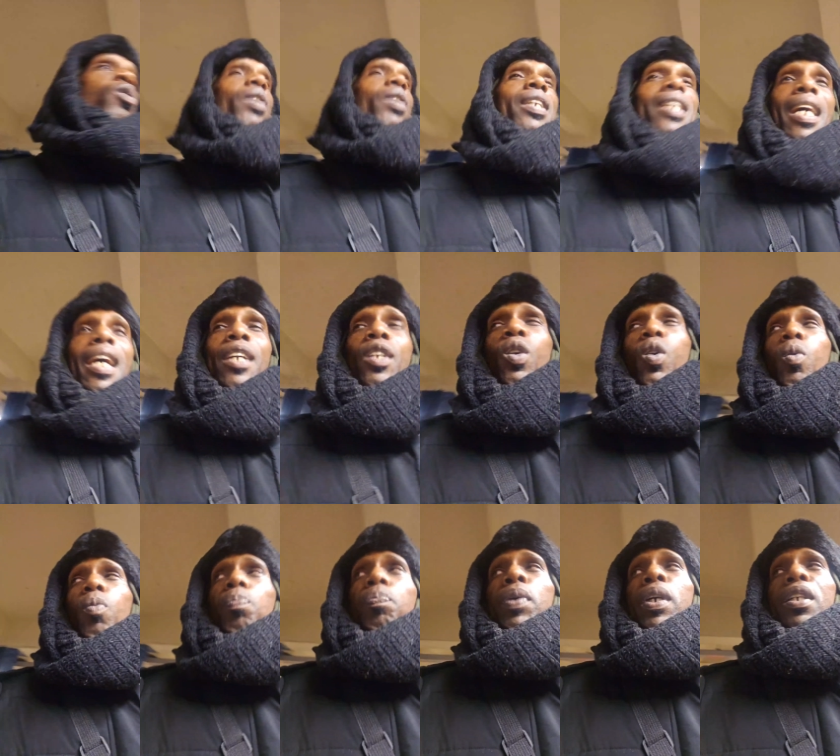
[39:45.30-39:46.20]
ain't got no
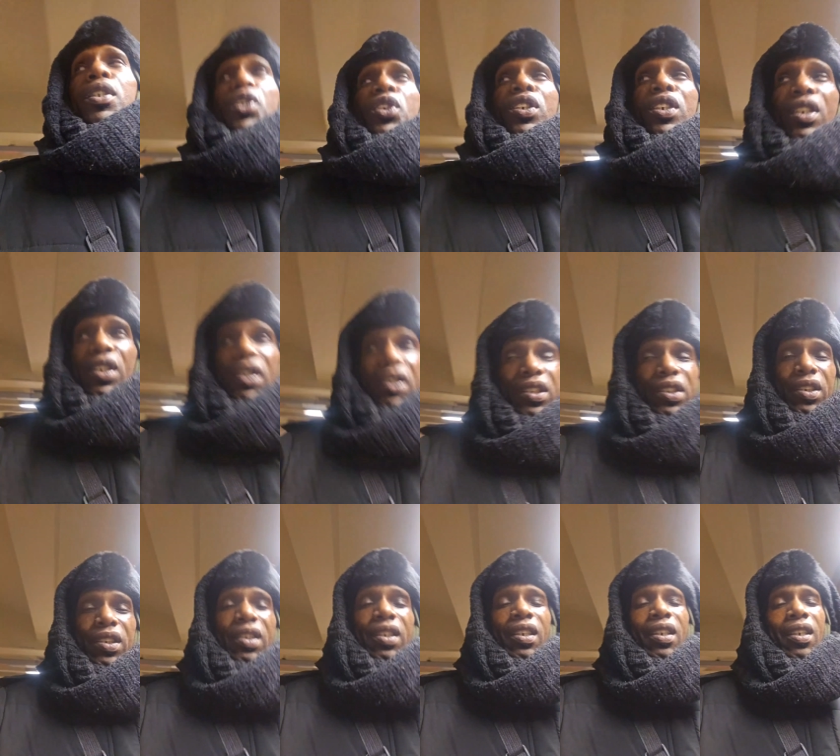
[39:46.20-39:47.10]

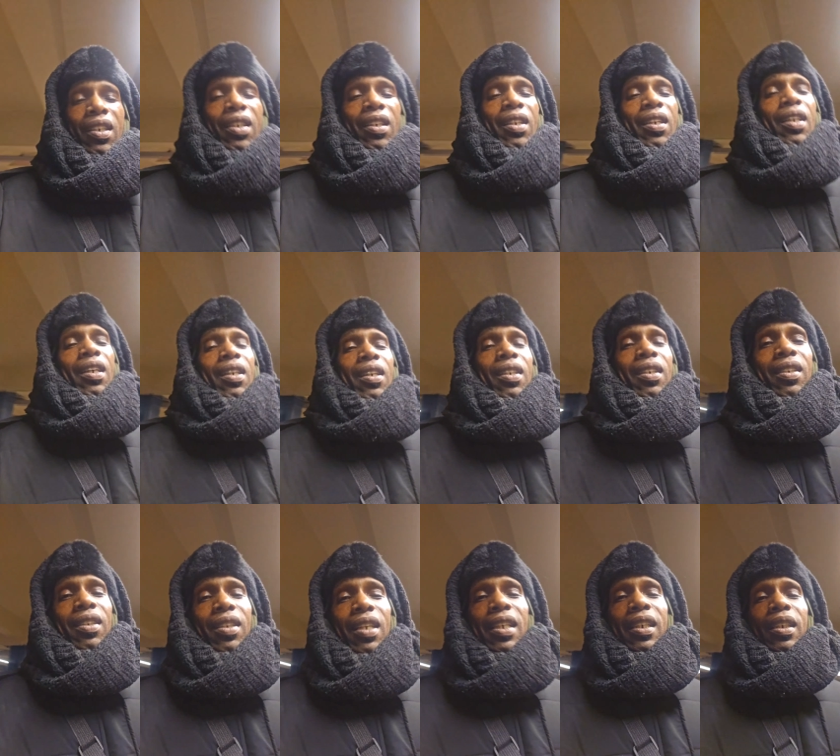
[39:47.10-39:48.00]
bitches.
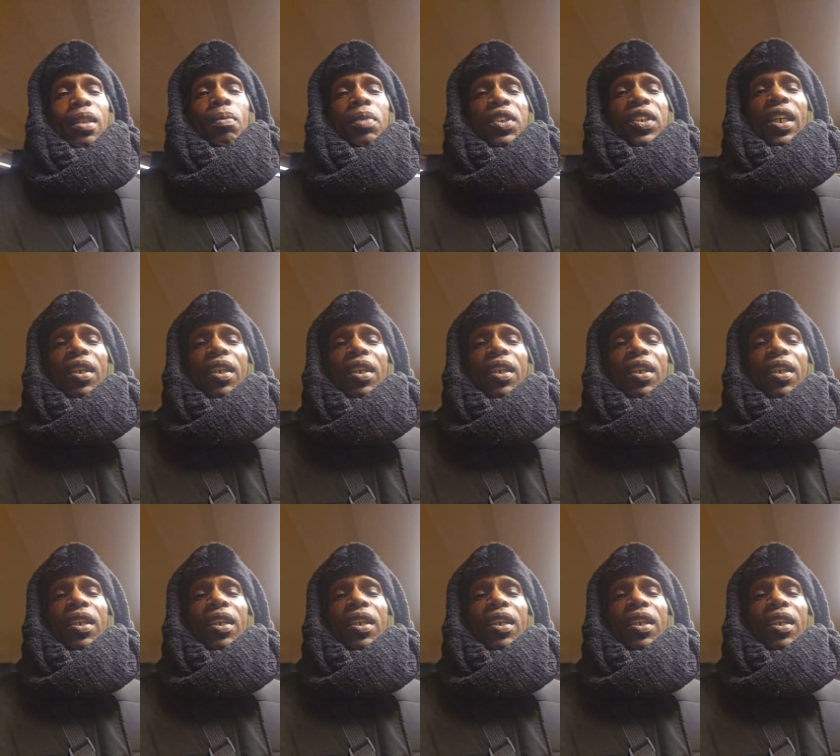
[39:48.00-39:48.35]
Nigga, let me tell you